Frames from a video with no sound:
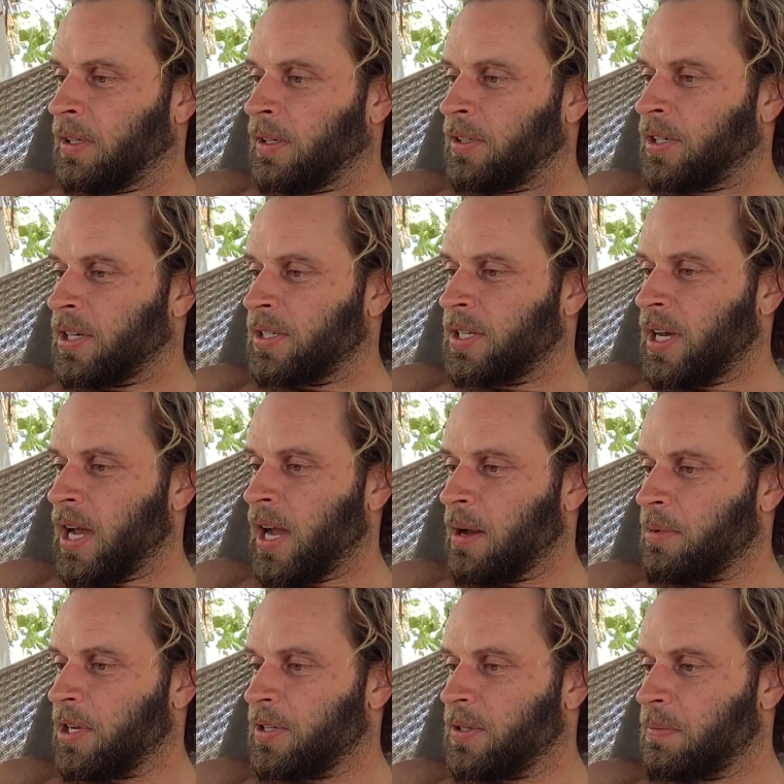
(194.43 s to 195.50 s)
Just a
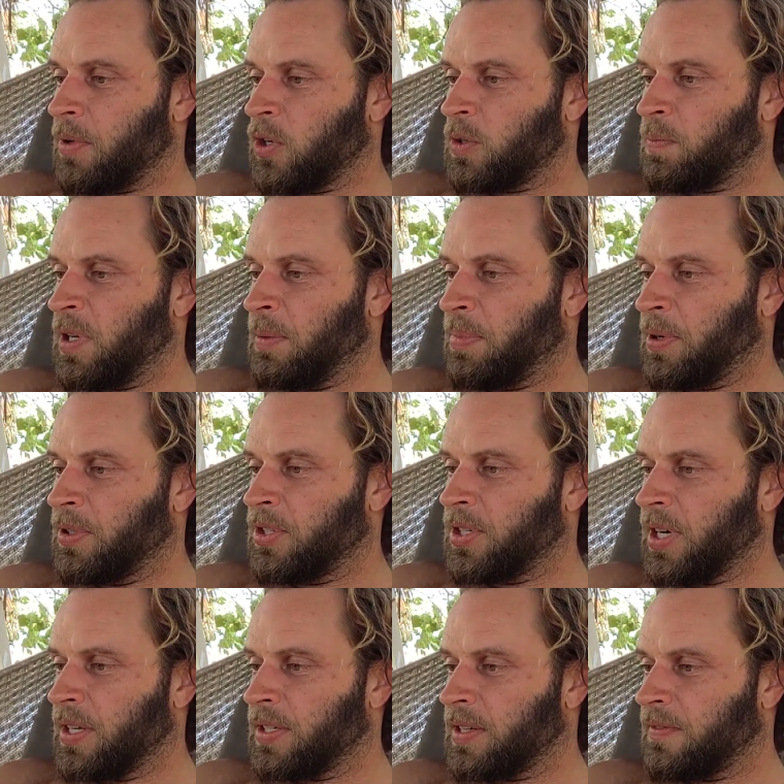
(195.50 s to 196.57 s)
habit. Most people
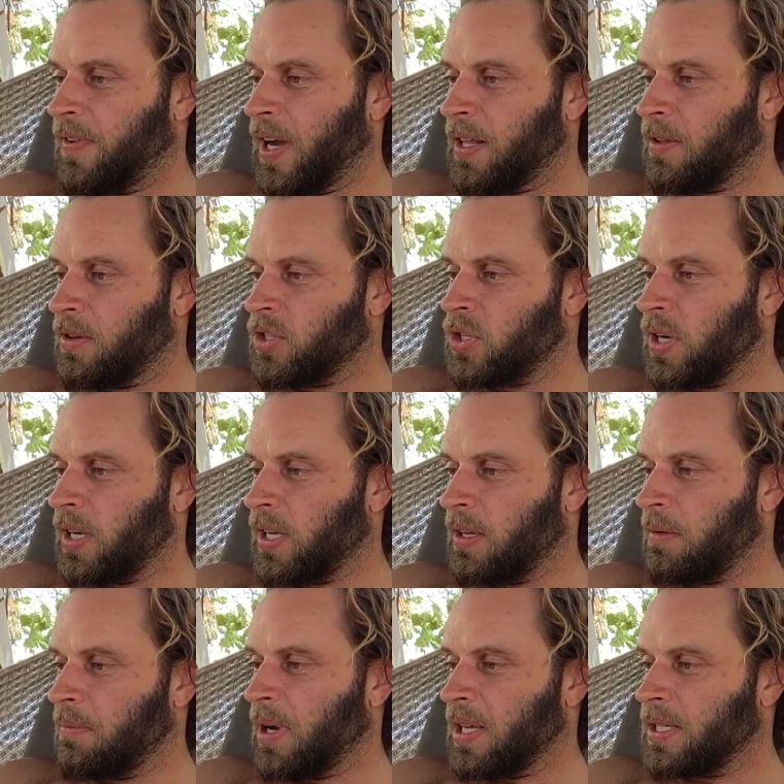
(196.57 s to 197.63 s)
justify their
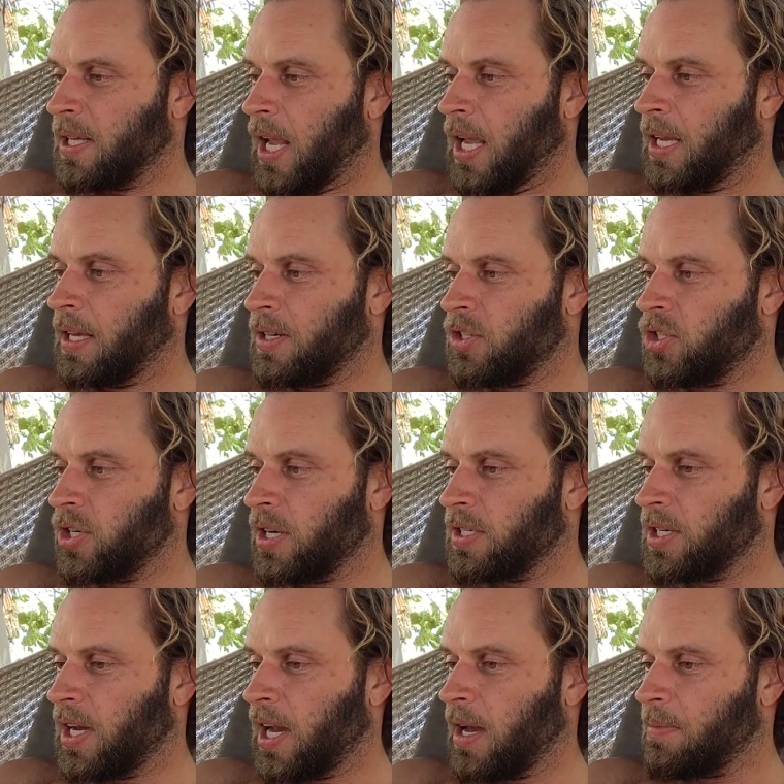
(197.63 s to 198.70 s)
drinking by saying it is
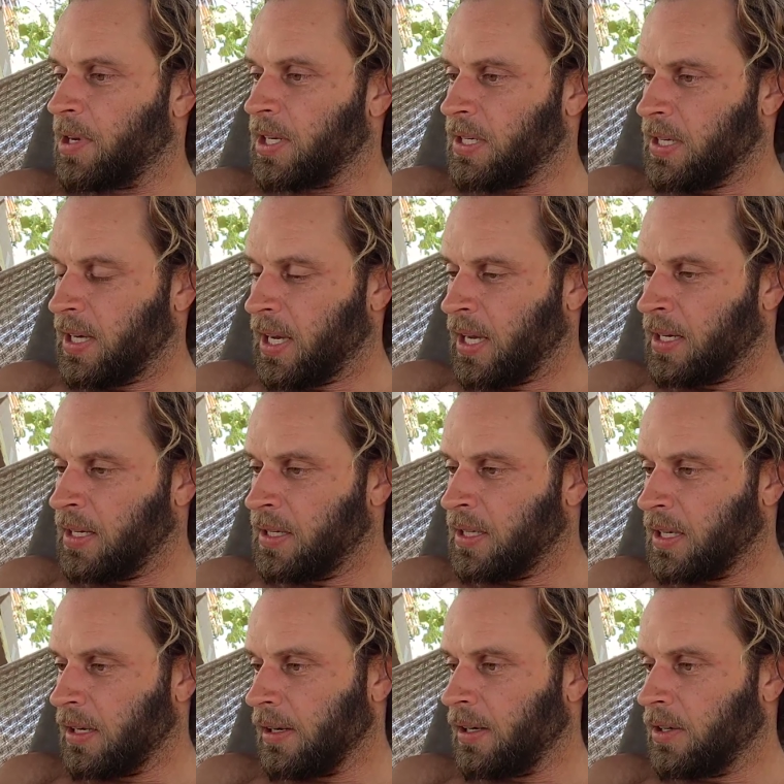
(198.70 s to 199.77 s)
just a habit. And
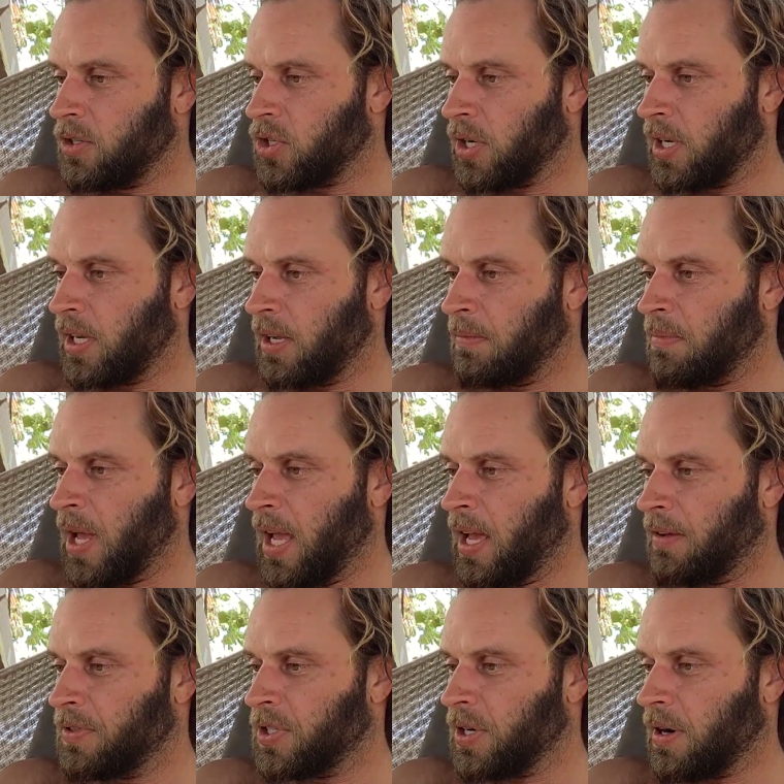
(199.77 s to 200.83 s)
indeed, drinking may
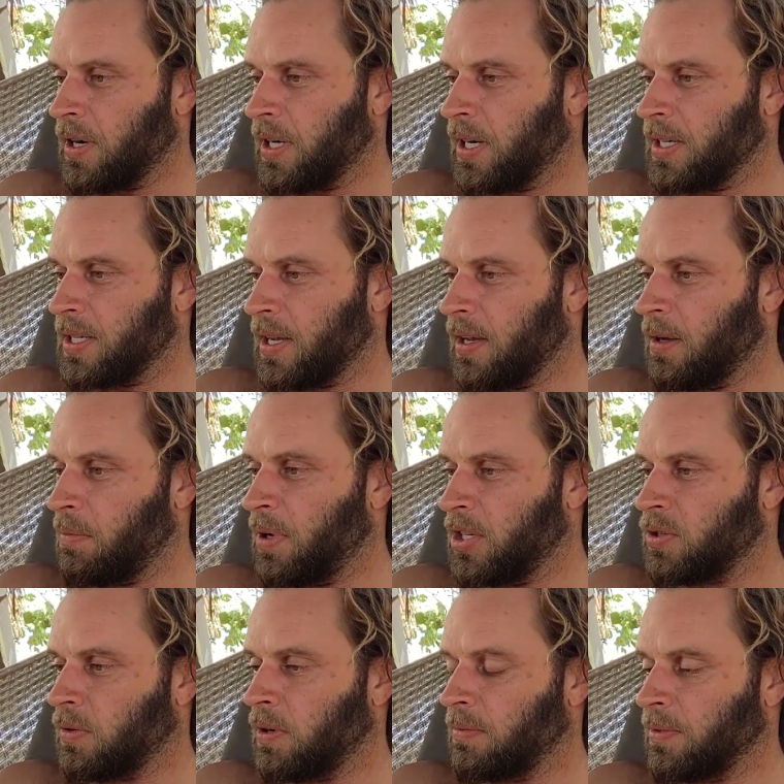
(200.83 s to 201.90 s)
have started as a
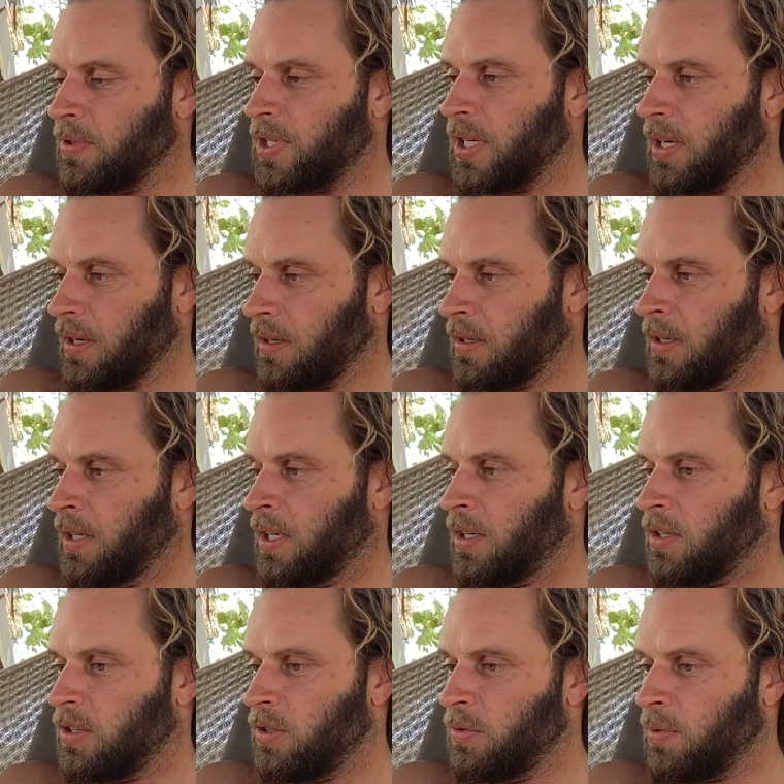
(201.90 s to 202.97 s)
habitual routine.
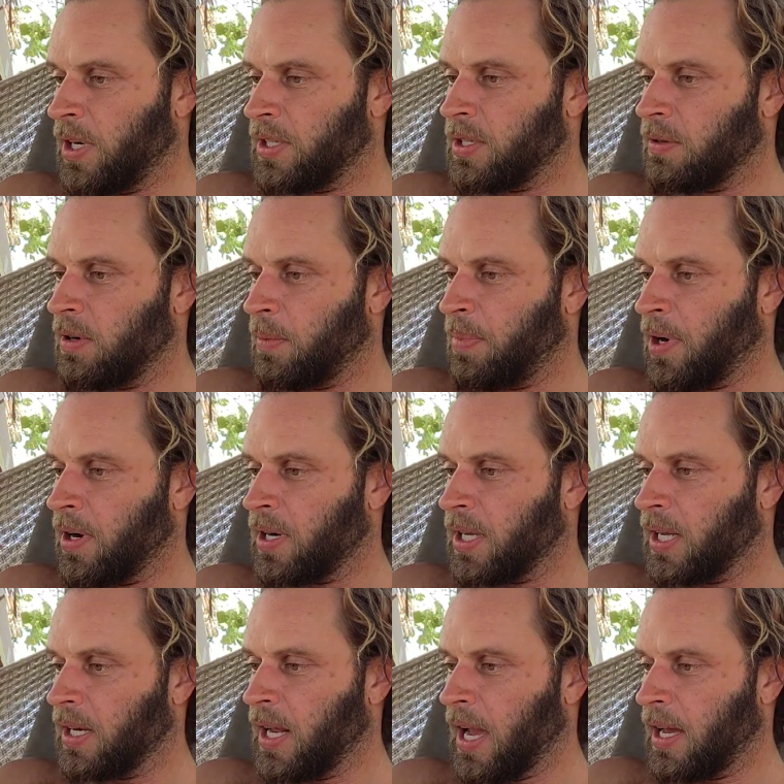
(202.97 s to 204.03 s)
You went to a
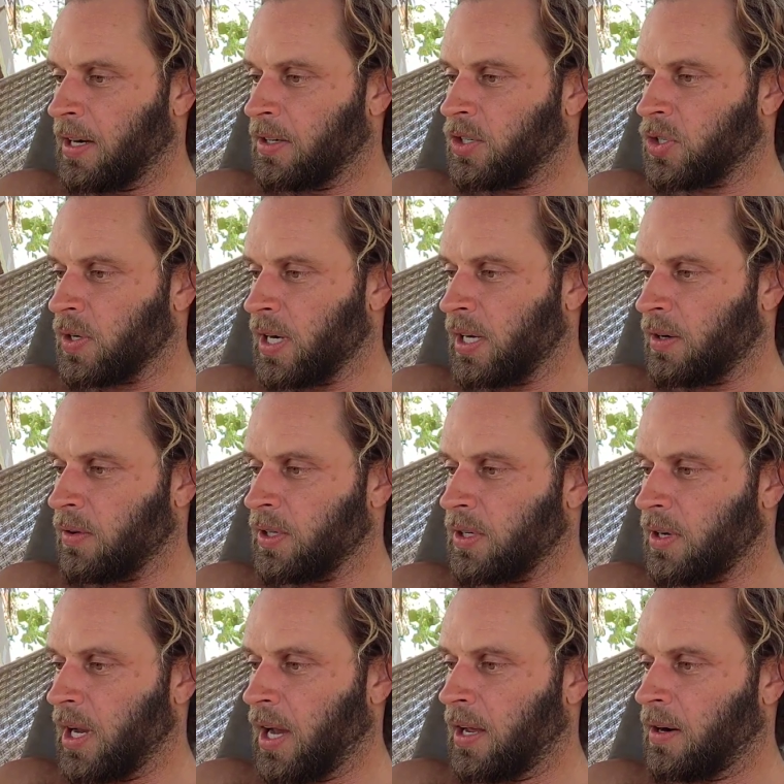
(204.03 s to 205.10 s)
party and had a drink, or you
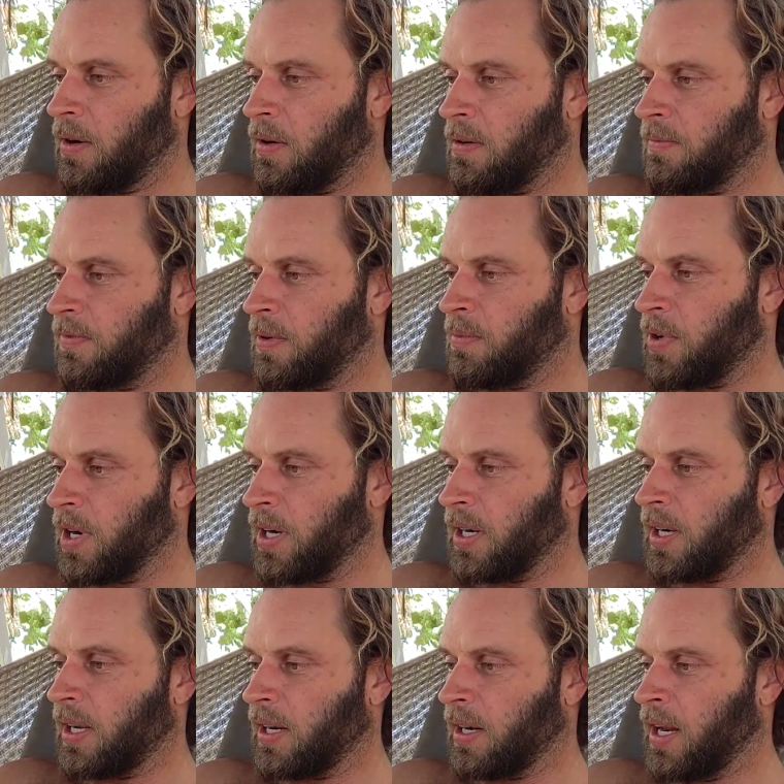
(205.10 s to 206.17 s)
got home from
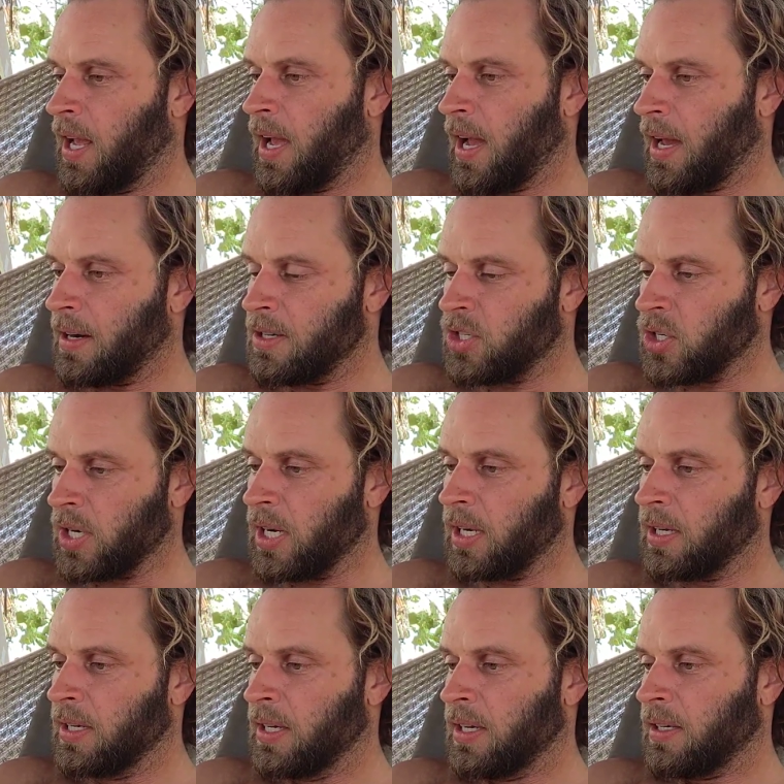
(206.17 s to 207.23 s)
work and had a drink.
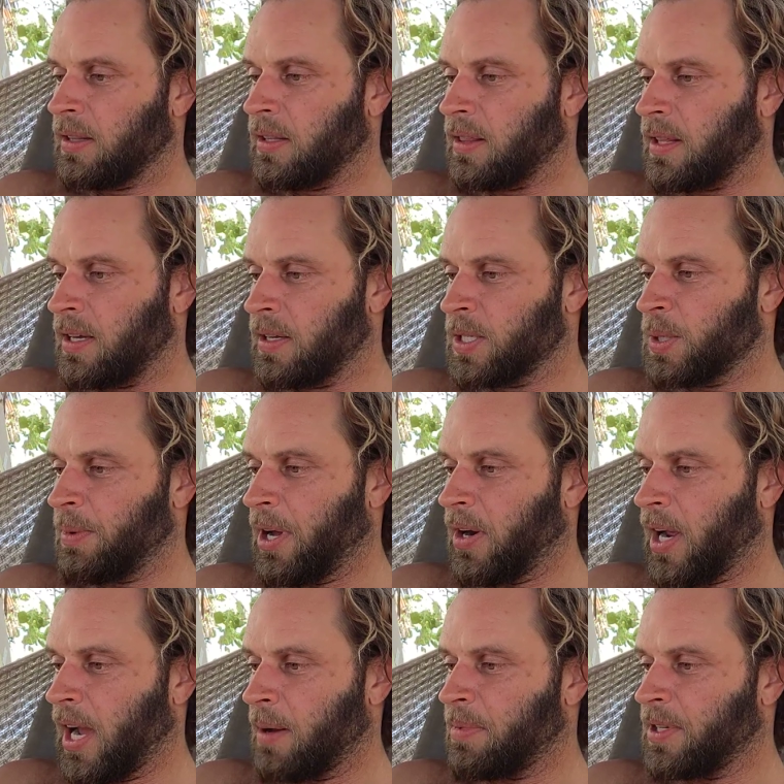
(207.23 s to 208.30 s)
The things about
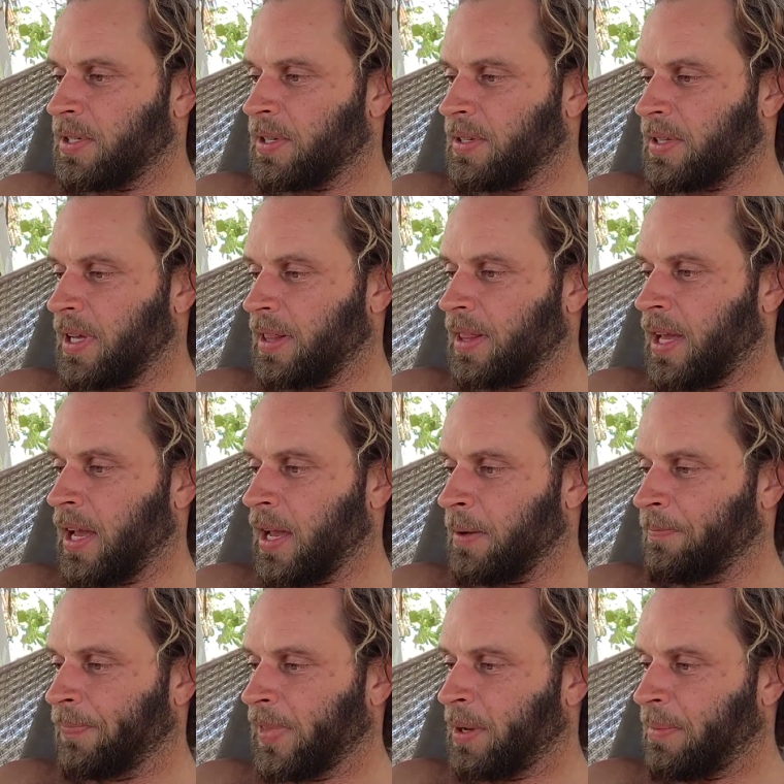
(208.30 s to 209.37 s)
habits is that they,
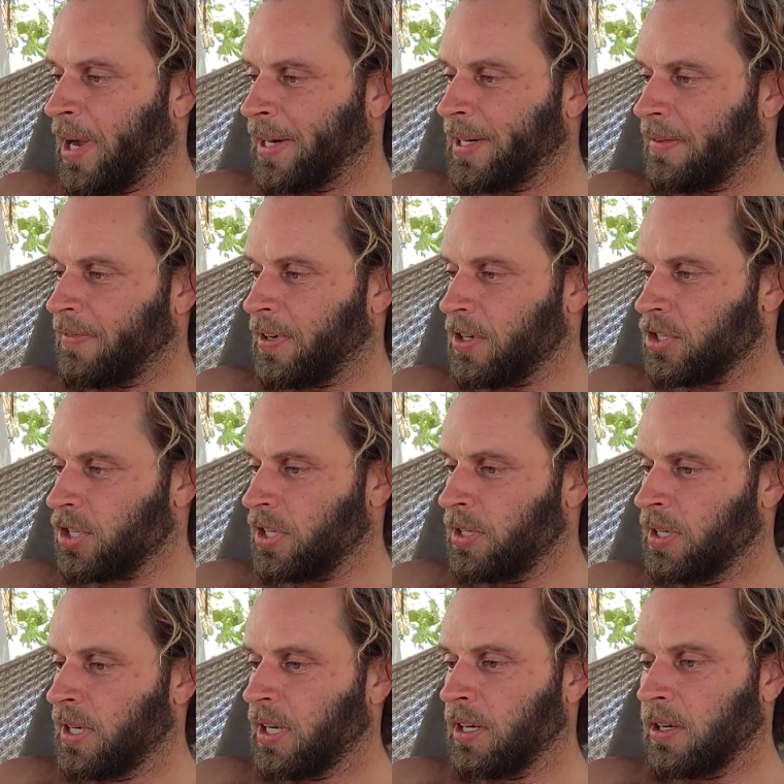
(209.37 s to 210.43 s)
by definition,
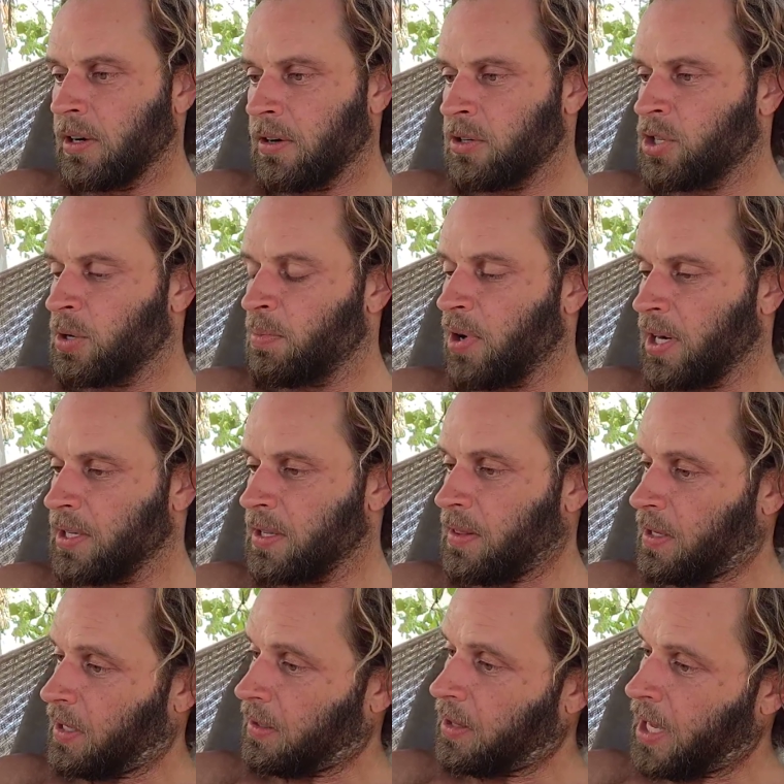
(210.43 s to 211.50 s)
encourage your brain to
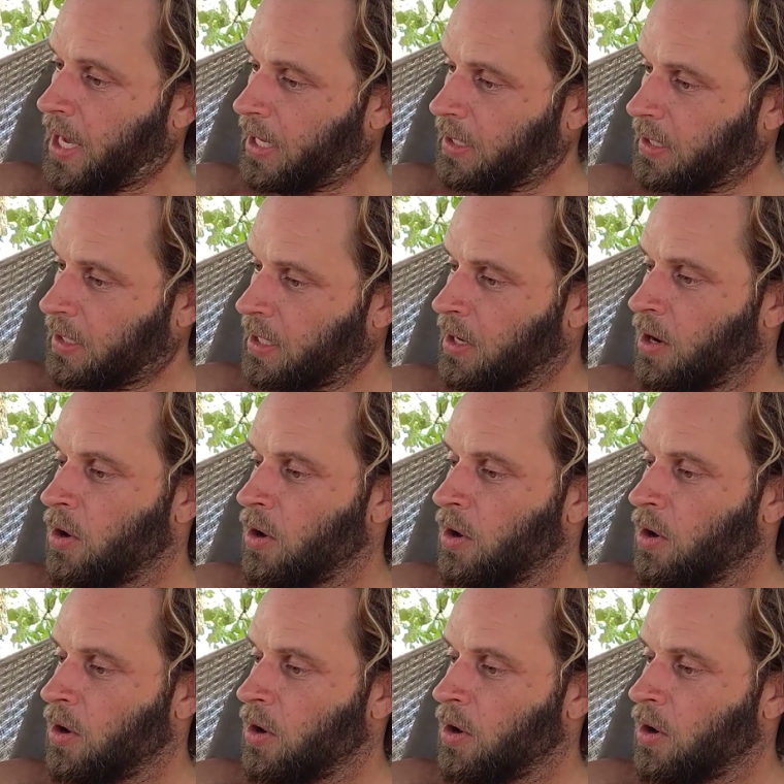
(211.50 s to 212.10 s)
think less.